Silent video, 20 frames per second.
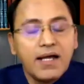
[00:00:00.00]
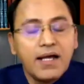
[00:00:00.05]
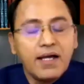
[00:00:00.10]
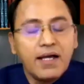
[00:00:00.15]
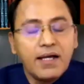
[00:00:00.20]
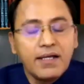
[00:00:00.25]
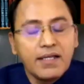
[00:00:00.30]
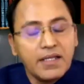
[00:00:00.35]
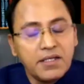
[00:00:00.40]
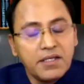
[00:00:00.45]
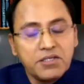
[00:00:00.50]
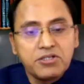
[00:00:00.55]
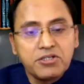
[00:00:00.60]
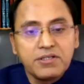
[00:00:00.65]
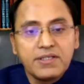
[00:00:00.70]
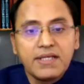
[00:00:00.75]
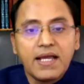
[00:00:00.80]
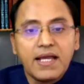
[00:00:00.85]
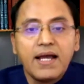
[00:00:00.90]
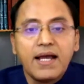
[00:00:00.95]

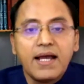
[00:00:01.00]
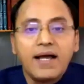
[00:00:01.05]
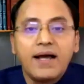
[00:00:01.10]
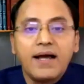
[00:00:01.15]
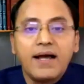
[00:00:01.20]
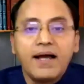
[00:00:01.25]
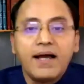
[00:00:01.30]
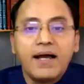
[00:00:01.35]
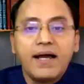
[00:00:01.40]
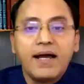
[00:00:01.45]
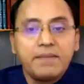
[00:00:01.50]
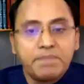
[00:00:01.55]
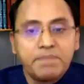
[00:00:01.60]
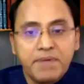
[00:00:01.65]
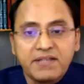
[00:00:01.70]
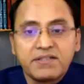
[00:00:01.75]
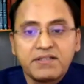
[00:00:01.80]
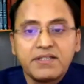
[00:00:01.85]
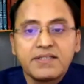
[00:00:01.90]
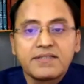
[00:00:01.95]
Initially, I
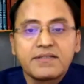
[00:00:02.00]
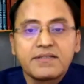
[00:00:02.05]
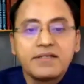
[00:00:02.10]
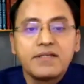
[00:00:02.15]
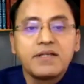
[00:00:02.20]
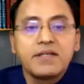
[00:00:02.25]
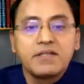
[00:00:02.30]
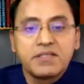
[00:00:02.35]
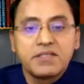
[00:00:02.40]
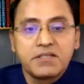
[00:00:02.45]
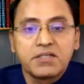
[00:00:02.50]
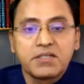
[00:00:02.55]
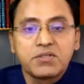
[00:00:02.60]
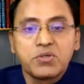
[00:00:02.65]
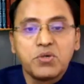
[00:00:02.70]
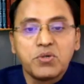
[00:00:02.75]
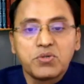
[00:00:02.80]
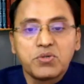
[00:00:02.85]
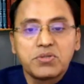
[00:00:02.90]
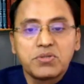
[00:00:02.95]
practiced in a district
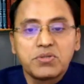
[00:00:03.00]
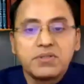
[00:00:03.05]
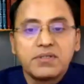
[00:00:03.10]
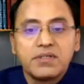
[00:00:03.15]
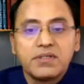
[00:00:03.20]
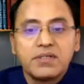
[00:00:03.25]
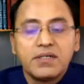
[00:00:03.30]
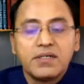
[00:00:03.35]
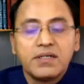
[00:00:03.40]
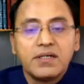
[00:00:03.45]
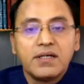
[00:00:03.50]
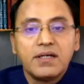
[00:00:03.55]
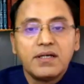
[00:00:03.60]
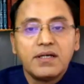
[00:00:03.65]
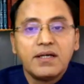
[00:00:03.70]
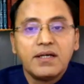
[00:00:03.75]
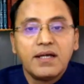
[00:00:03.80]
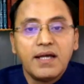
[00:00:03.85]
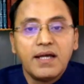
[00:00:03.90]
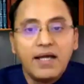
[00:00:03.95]
court,
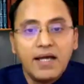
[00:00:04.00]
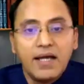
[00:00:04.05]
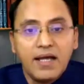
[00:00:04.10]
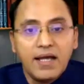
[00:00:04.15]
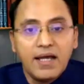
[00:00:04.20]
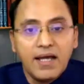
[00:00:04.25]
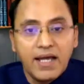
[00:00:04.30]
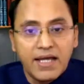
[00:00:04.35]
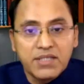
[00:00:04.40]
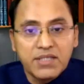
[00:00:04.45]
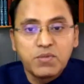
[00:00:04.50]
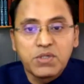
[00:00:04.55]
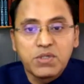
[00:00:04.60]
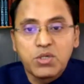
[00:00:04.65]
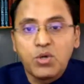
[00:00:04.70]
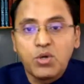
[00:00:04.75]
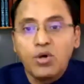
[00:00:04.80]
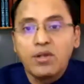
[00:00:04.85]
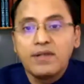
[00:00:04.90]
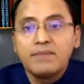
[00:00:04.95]
as we
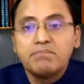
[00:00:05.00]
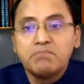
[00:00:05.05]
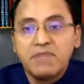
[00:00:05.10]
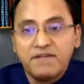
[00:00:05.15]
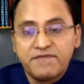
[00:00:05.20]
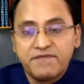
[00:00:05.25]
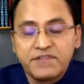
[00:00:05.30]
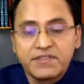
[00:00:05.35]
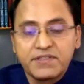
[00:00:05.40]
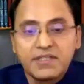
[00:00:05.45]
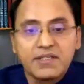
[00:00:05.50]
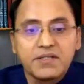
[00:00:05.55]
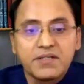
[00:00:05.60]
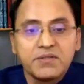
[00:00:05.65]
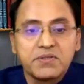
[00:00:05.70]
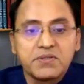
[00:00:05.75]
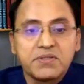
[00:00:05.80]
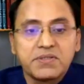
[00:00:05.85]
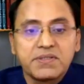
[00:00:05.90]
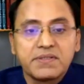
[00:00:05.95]
call Mofussil
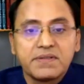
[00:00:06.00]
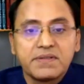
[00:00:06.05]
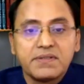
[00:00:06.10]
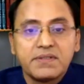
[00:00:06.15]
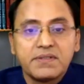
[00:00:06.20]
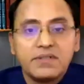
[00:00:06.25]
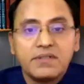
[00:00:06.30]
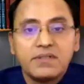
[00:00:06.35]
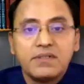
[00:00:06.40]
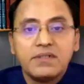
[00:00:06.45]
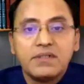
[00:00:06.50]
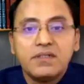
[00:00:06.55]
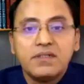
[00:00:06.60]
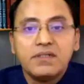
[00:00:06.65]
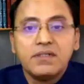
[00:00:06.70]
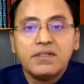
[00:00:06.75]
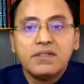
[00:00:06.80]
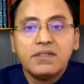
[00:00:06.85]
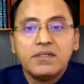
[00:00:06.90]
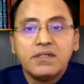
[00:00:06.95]
courts.
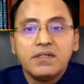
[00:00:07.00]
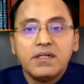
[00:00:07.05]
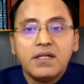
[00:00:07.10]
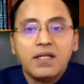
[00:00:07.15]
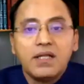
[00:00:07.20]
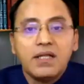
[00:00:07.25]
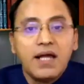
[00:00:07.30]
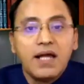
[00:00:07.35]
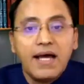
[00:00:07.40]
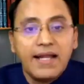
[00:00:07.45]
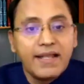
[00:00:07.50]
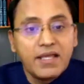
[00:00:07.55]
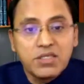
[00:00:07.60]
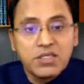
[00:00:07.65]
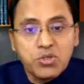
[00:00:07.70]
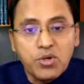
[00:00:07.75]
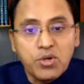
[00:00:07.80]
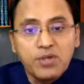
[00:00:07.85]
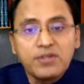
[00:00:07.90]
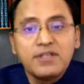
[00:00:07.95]
And I
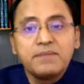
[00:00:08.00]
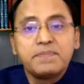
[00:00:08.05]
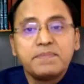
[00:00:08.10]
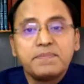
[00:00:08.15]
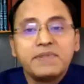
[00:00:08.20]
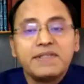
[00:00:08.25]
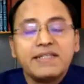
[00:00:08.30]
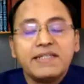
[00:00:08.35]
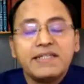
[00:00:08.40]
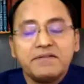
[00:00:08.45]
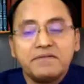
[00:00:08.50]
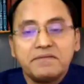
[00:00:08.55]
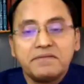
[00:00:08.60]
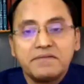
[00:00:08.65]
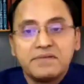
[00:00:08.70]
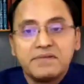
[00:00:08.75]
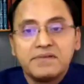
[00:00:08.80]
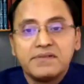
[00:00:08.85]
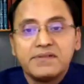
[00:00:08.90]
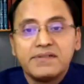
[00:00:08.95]
strongly believe
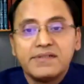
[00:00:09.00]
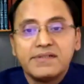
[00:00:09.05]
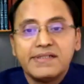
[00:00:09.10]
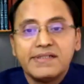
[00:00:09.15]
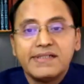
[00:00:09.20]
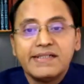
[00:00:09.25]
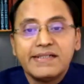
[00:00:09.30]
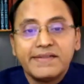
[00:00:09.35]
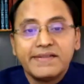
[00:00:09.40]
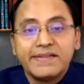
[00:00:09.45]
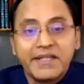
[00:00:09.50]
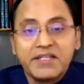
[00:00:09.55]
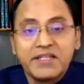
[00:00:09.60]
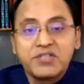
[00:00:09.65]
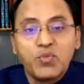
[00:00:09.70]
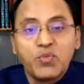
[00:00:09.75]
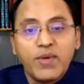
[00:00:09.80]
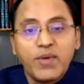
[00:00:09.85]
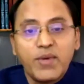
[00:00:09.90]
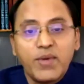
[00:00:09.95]
that is
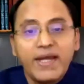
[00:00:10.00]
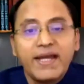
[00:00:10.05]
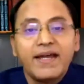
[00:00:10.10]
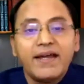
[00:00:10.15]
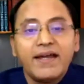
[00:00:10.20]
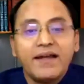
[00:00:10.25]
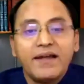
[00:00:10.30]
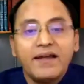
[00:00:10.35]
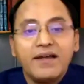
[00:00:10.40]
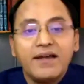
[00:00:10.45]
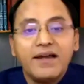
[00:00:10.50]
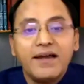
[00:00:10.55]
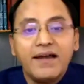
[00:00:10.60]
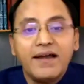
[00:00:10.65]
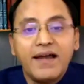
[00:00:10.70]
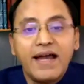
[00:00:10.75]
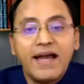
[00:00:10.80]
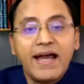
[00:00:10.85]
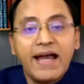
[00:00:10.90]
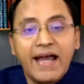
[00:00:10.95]
where
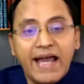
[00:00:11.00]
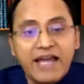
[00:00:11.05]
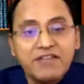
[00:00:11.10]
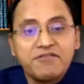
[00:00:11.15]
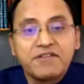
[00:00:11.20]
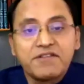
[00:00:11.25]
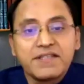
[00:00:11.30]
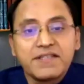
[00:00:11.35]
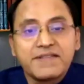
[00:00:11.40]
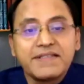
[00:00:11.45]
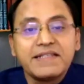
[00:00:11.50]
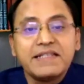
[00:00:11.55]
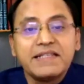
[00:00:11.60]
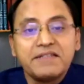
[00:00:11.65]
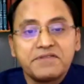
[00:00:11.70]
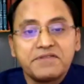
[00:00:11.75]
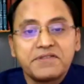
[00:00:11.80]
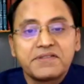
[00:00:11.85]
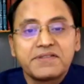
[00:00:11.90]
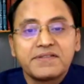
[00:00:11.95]
advocacy
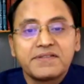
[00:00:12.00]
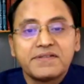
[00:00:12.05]
lives